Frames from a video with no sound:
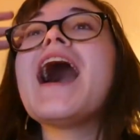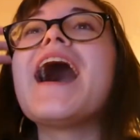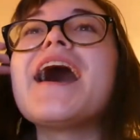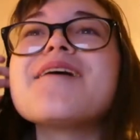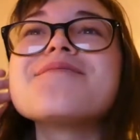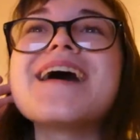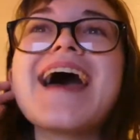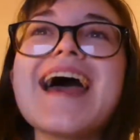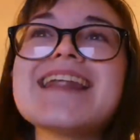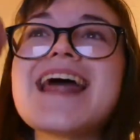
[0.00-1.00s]

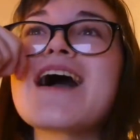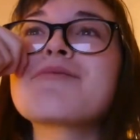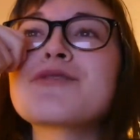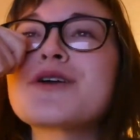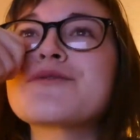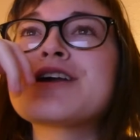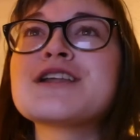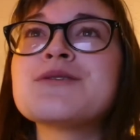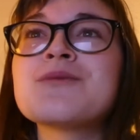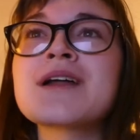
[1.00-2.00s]
And now I'm
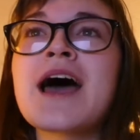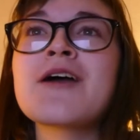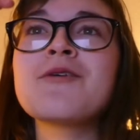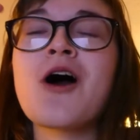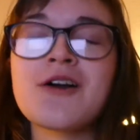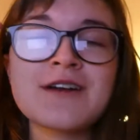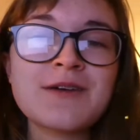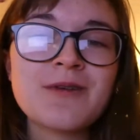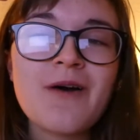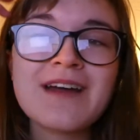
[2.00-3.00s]
rereading what I
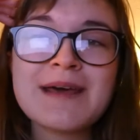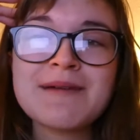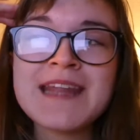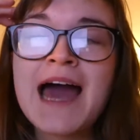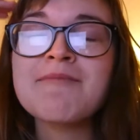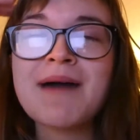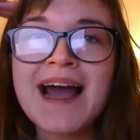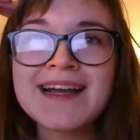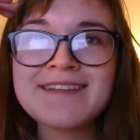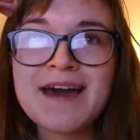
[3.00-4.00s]
already wrote, and I'm
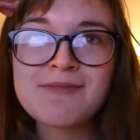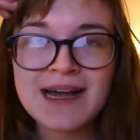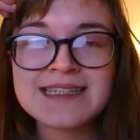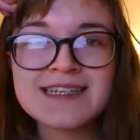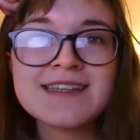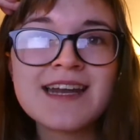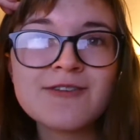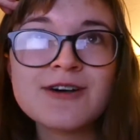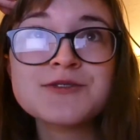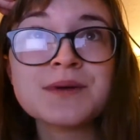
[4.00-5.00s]
back in that mindset that I
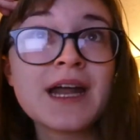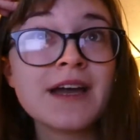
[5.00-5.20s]
was